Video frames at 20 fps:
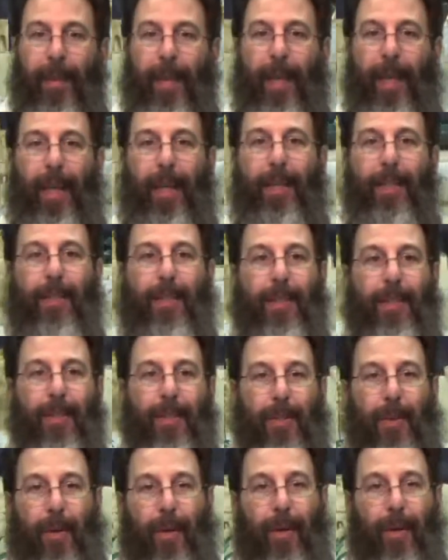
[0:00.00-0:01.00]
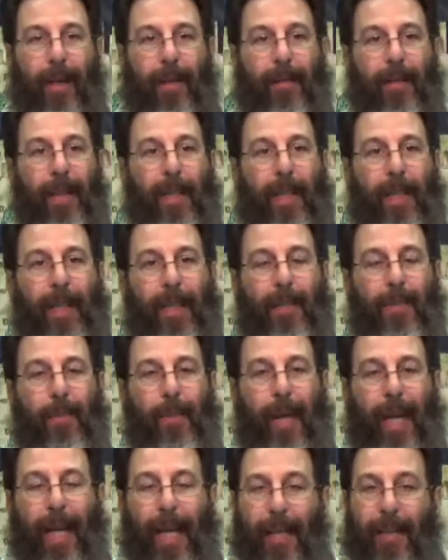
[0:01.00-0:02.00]
is His Torah, His
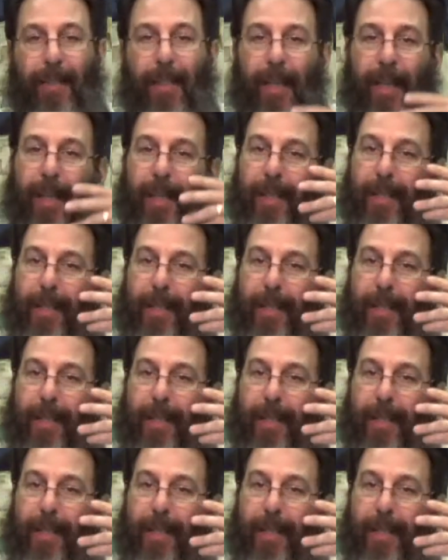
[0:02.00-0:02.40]
ways.